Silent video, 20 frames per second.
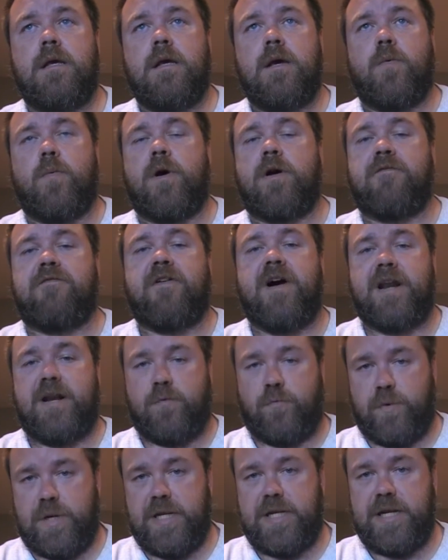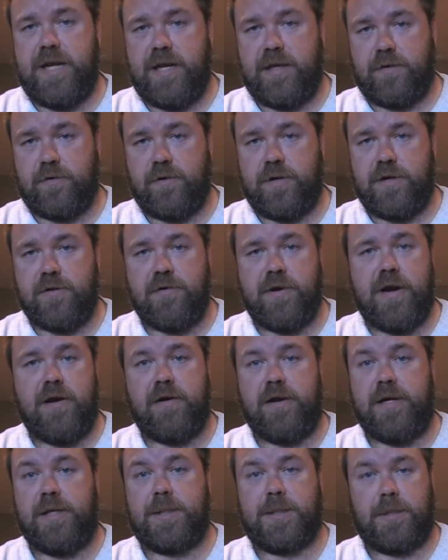where to find a retailer in your
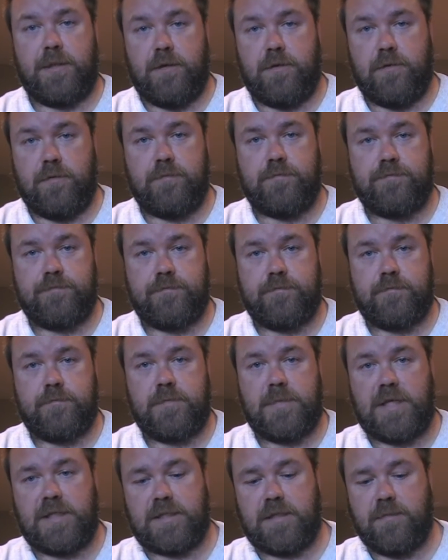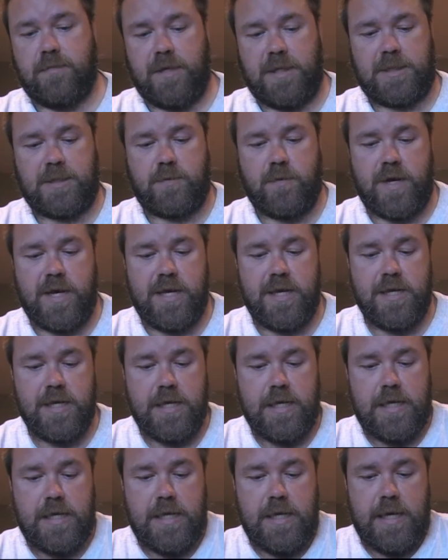area. So that's the best way.
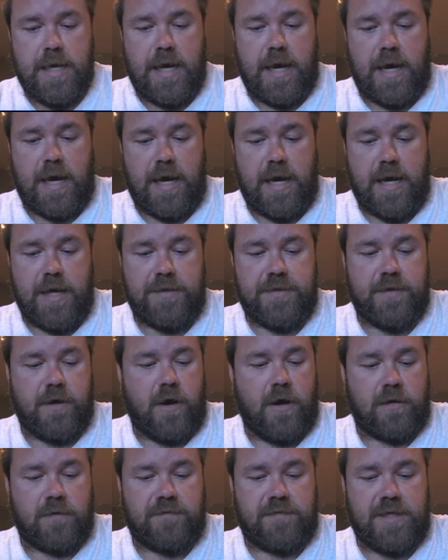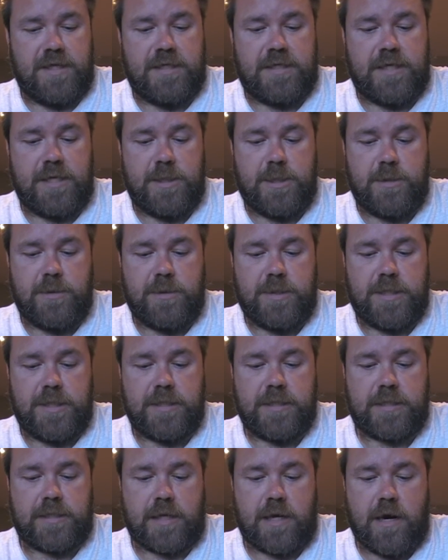All of these
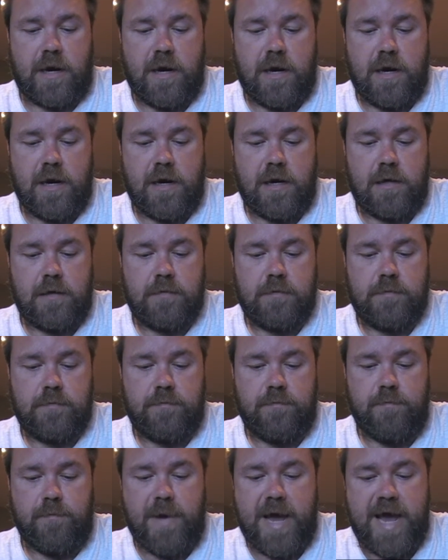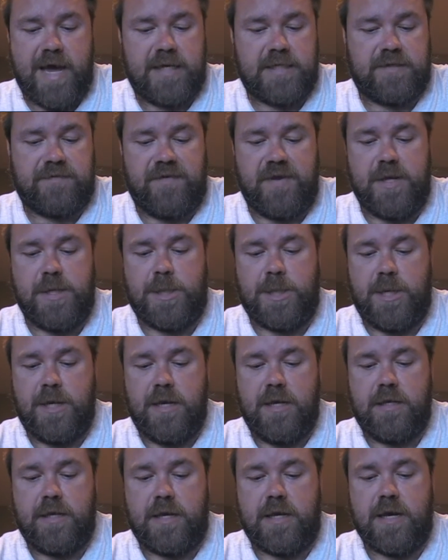e-juices are max
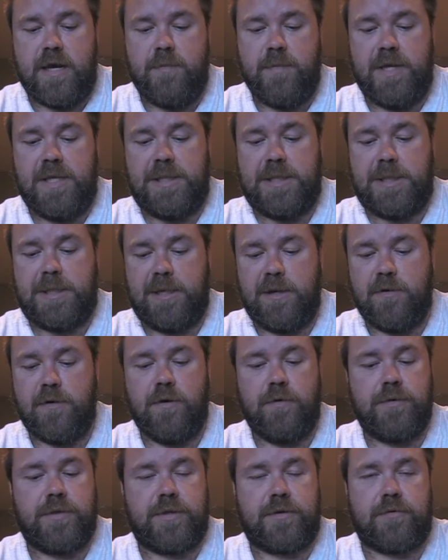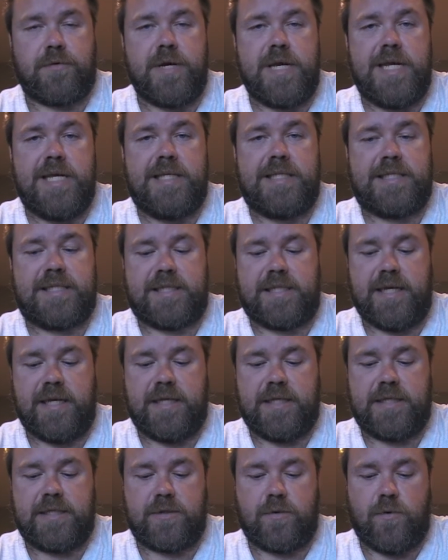VG. They come in 0, 3,
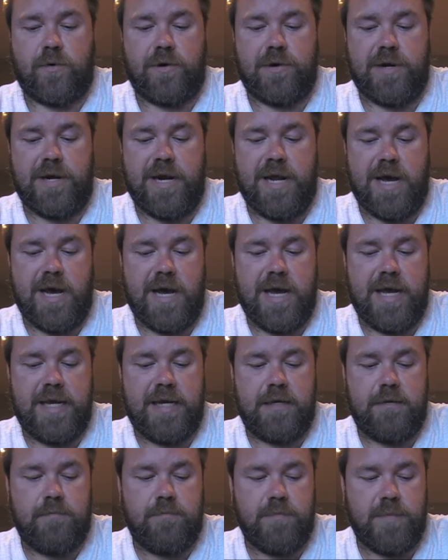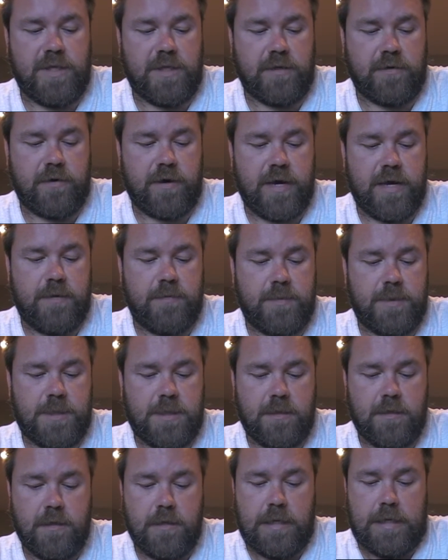6, or 9 milligrams.